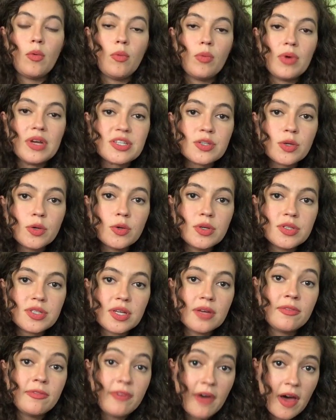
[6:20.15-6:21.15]
We're taught
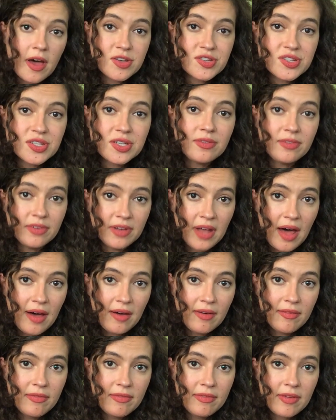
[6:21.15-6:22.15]
a version of
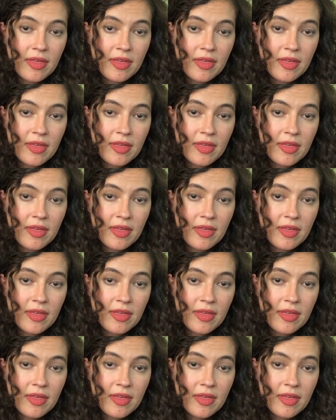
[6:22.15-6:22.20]
love